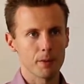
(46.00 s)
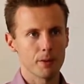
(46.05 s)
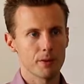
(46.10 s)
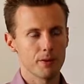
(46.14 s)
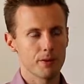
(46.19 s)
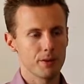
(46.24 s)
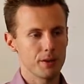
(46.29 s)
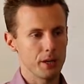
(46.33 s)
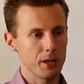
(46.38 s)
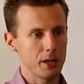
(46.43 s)

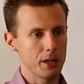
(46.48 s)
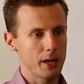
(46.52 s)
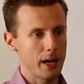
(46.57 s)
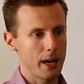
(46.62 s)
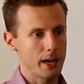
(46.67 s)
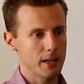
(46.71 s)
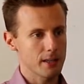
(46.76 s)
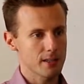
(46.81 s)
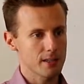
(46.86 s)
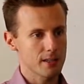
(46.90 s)
the
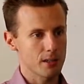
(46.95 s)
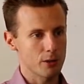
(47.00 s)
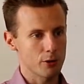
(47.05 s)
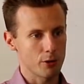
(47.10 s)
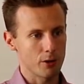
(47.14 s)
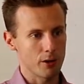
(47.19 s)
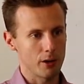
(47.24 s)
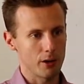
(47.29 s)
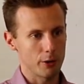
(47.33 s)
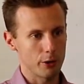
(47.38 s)

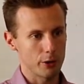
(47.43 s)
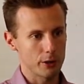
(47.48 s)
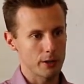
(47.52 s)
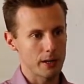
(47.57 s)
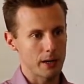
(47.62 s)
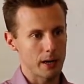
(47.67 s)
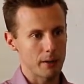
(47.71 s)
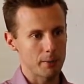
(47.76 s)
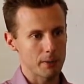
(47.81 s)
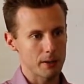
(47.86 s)
external
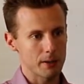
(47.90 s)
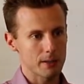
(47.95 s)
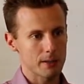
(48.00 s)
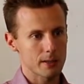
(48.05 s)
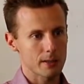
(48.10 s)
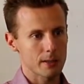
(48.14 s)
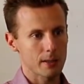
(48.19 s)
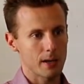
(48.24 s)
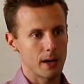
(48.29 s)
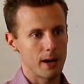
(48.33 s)

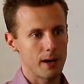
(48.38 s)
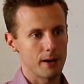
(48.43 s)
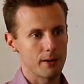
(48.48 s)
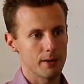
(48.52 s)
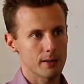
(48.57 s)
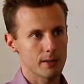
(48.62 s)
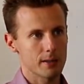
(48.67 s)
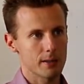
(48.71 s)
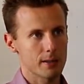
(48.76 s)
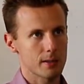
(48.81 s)
aerodynamics
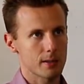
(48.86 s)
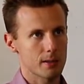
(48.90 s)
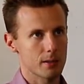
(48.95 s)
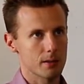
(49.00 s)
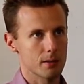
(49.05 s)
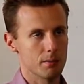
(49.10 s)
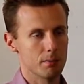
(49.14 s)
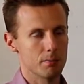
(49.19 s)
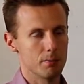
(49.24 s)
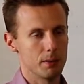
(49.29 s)
has
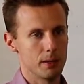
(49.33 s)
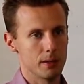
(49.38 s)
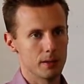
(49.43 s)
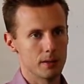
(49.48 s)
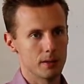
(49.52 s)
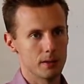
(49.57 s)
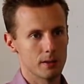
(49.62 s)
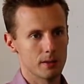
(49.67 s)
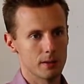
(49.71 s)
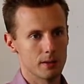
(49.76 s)

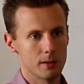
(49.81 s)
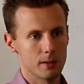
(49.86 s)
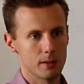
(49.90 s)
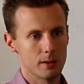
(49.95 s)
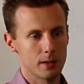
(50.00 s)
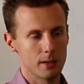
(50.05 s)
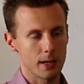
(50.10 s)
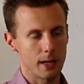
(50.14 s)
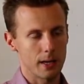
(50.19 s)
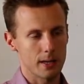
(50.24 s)

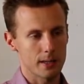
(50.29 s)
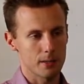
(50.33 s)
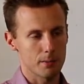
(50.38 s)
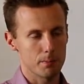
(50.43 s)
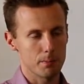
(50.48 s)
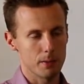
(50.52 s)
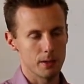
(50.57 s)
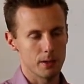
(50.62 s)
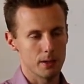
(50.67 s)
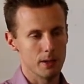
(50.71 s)

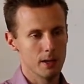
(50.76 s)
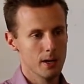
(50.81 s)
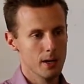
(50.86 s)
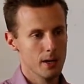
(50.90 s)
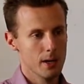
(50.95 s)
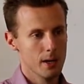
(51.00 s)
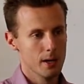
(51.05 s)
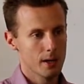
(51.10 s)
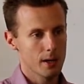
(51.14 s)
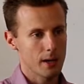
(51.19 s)
been
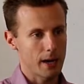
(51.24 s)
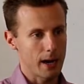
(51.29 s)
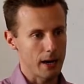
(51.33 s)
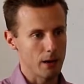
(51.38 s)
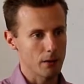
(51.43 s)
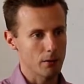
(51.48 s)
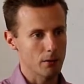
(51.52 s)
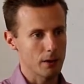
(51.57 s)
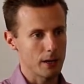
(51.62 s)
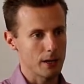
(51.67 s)

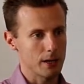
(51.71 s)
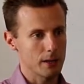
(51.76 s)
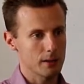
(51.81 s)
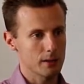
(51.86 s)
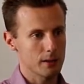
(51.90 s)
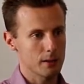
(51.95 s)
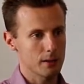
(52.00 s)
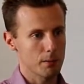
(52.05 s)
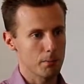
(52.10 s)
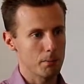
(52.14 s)

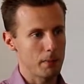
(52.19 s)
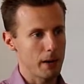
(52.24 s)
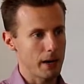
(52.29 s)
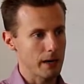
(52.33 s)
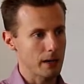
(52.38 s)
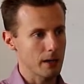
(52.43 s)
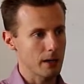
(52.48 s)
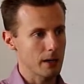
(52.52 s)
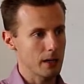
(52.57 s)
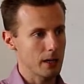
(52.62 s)
calculated
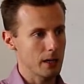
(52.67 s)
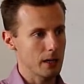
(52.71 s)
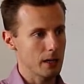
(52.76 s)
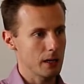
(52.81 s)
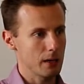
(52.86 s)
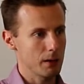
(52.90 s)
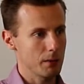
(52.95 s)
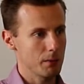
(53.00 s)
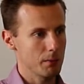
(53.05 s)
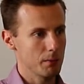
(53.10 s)

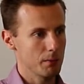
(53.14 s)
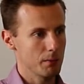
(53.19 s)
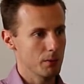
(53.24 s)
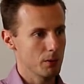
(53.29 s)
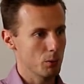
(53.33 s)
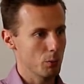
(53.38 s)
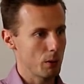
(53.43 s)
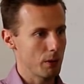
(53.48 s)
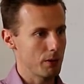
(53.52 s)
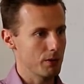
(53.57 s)
mainly
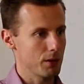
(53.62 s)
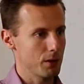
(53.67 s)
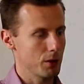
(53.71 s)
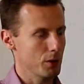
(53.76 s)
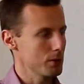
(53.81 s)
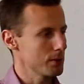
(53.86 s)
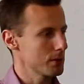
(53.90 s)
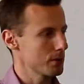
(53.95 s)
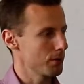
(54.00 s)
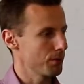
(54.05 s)
with the
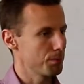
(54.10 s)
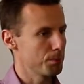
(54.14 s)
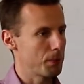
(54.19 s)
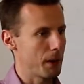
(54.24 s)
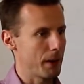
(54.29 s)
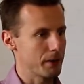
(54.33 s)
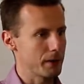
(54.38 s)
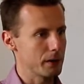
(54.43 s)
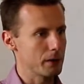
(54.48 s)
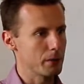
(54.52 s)
use of
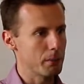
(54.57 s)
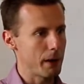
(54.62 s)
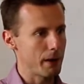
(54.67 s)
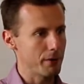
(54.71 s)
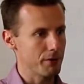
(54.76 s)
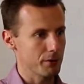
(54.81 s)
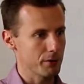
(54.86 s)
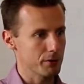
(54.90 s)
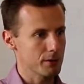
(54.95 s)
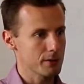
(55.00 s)
panel
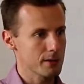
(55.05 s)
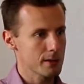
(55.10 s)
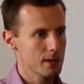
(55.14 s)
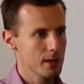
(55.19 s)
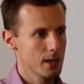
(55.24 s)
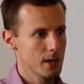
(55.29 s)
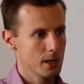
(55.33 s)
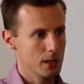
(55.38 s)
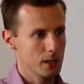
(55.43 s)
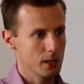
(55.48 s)
methods.
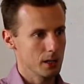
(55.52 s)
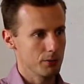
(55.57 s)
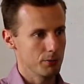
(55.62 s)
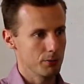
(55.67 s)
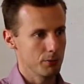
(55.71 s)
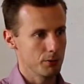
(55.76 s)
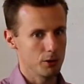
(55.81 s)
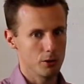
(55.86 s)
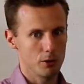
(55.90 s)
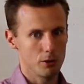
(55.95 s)
If
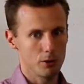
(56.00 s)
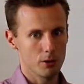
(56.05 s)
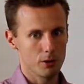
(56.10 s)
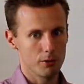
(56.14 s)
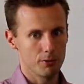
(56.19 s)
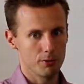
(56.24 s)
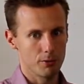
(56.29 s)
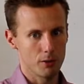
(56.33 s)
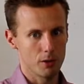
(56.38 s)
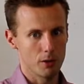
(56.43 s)

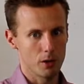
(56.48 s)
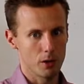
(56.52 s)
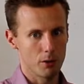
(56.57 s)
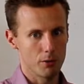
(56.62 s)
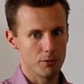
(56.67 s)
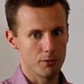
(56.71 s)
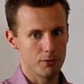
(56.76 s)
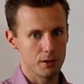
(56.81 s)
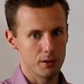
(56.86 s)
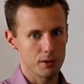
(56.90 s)
you
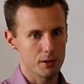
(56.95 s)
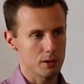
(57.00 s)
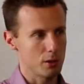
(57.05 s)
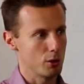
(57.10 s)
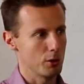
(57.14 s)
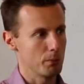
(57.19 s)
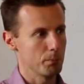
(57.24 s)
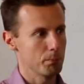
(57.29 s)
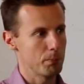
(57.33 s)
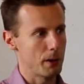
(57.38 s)
know the
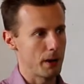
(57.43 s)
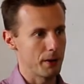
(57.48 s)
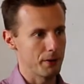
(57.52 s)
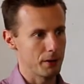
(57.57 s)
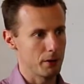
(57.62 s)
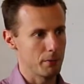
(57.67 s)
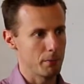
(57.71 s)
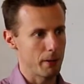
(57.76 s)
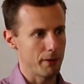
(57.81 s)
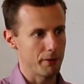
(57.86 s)
term
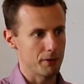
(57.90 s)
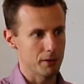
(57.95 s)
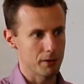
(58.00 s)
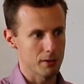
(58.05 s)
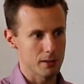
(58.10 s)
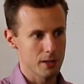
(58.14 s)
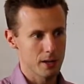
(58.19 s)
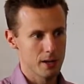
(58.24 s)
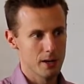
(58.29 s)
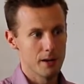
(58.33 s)
panel
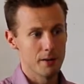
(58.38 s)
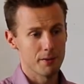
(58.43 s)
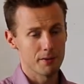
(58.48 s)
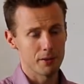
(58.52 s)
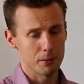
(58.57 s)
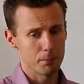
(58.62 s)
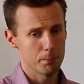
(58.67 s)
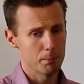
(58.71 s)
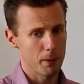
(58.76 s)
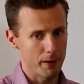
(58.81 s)
methods,
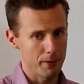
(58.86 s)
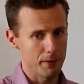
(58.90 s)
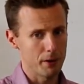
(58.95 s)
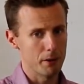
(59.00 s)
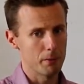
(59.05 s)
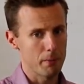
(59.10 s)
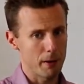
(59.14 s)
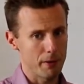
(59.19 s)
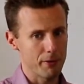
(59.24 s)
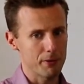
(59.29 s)
then panel
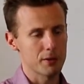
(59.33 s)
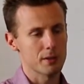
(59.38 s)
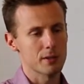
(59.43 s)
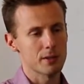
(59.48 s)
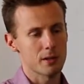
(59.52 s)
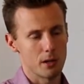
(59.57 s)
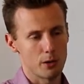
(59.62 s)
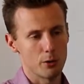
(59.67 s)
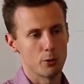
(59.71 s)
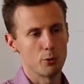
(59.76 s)
methods
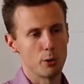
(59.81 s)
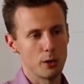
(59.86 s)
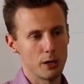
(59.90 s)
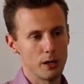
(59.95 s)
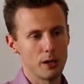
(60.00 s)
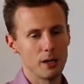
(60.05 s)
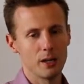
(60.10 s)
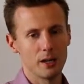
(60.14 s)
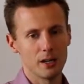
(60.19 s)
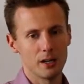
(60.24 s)
are
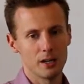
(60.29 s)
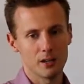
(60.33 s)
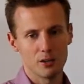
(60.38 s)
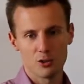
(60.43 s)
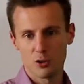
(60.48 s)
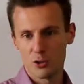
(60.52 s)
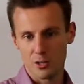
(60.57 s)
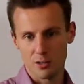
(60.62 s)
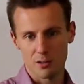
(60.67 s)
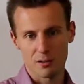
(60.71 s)
really
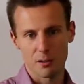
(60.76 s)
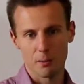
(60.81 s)
just